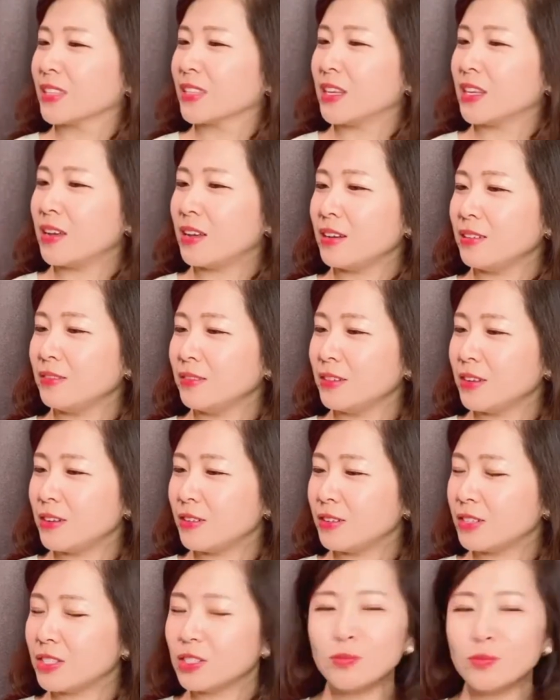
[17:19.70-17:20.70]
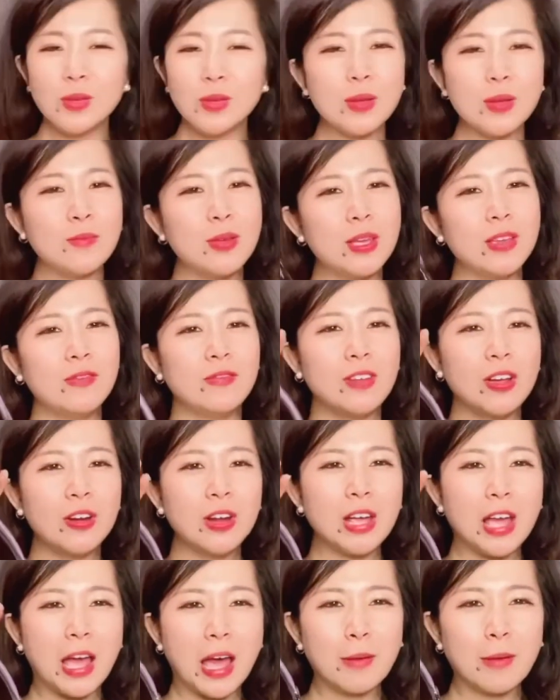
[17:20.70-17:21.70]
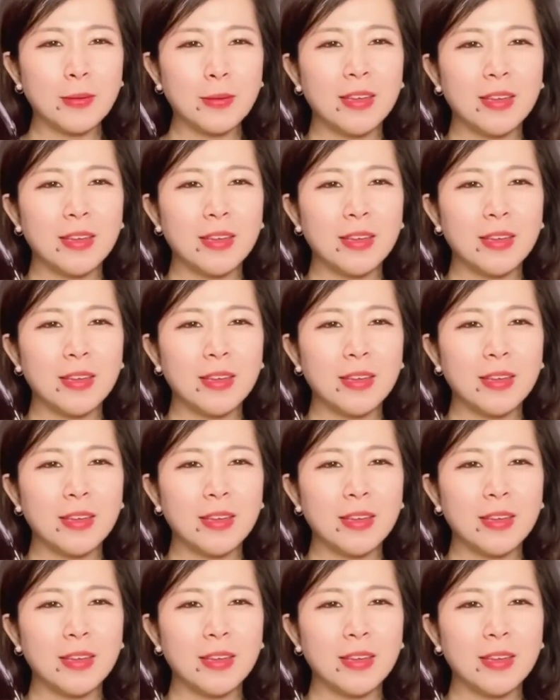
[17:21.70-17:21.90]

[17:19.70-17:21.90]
don't know, it just make me very happy.